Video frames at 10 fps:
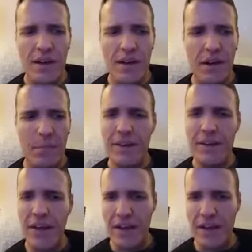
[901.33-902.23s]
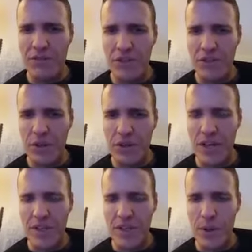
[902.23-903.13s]
that night, I actually know the
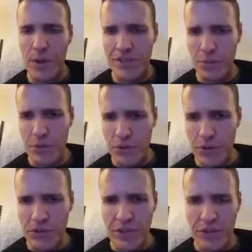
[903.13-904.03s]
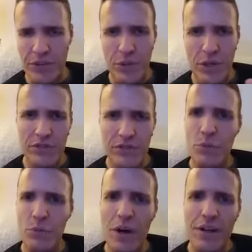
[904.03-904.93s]
night, that was October 13th,
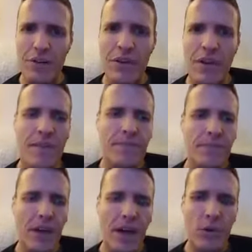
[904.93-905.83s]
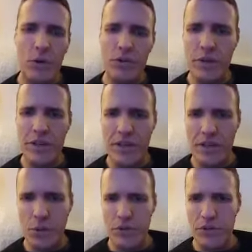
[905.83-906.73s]
2012. I quit
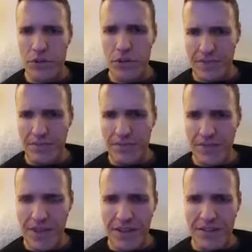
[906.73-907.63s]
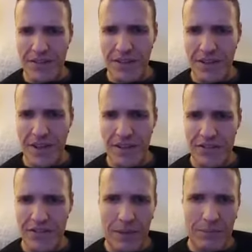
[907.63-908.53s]
drinking cold turkey, and
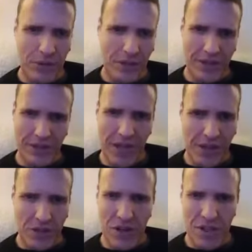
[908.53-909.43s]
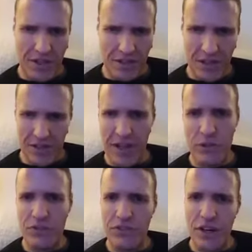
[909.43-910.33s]
I stopped drinking the alcohol. I cut it
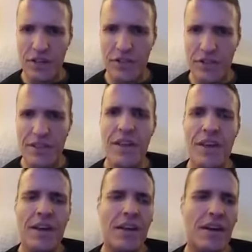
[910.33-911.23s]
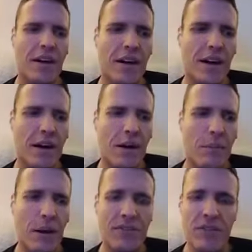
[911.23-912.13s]
out entirely.
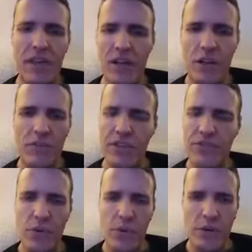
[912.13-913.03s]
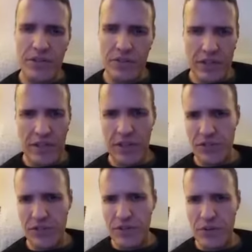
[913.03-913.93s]
I still ate all the fast food. I still ate all
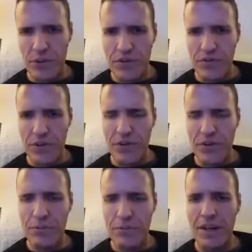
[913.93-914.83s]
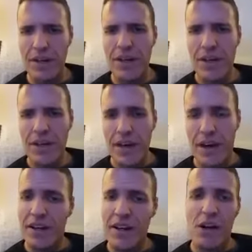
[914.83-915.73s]
the junk food at first, but
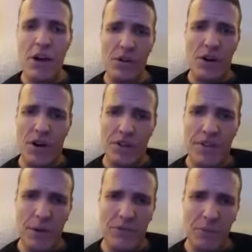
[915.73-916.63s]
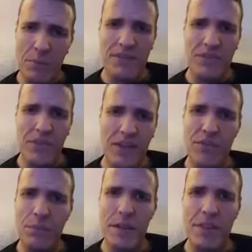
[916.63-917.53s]
I cut out alcohol, and that was the biggest thing
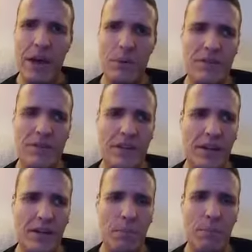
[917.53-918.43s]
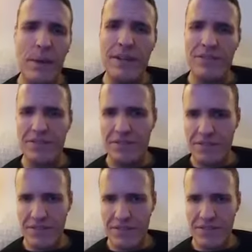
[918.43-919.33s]
for me. That was the biggest
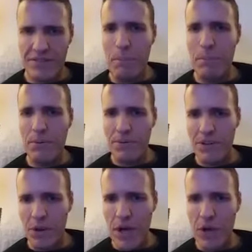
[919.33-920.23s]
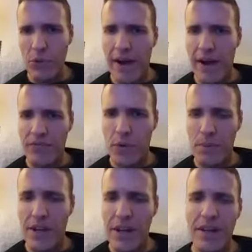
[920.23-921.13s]
step, health wise
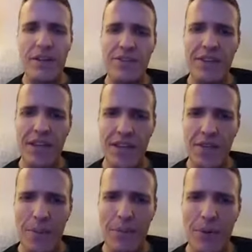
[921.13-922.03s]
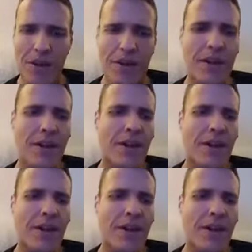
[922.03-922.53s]
for me that I could have taken at that point.